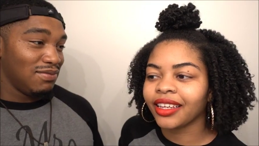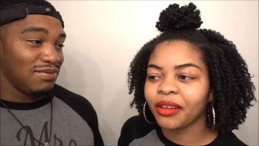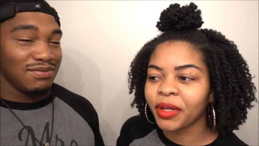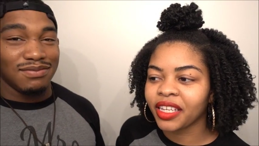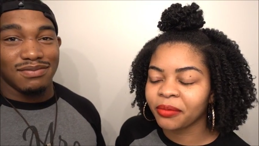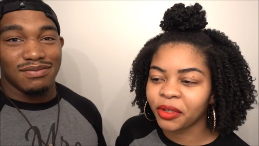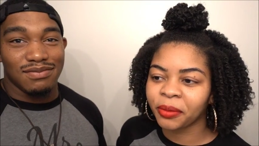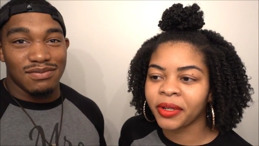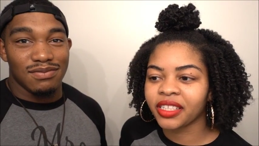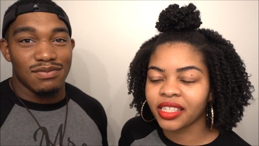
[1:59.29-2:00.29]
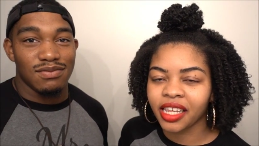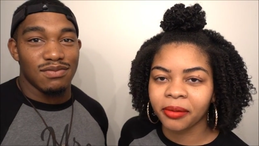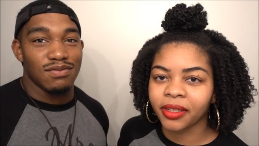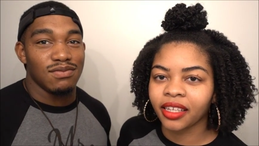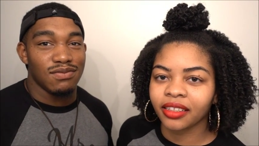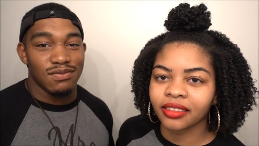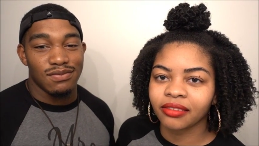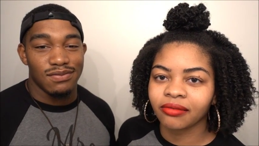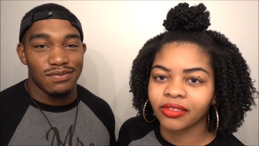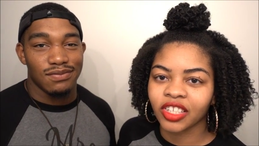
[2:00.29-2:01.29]
Speaker 1: yeah, I mean, pretty much the same thing.
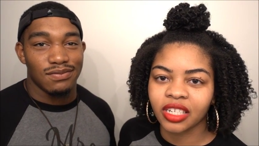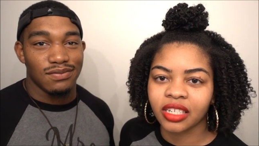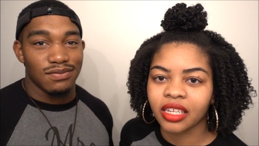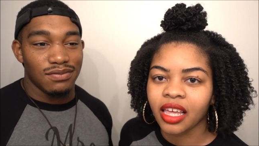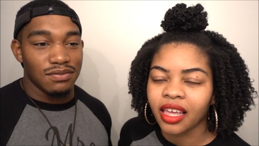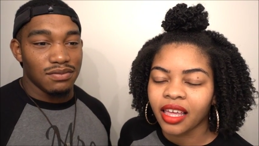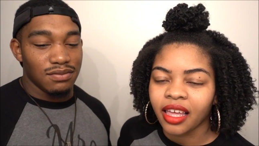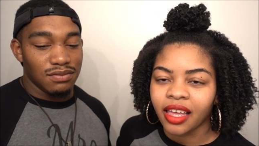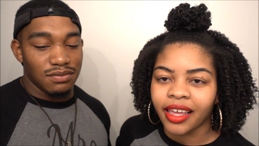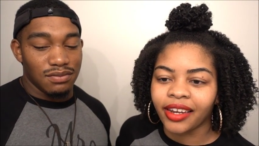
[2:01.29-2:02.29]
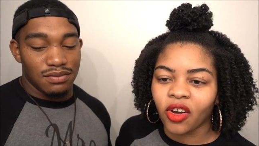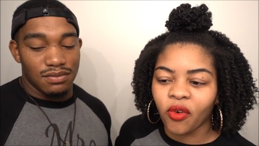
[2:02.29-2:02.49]
Just an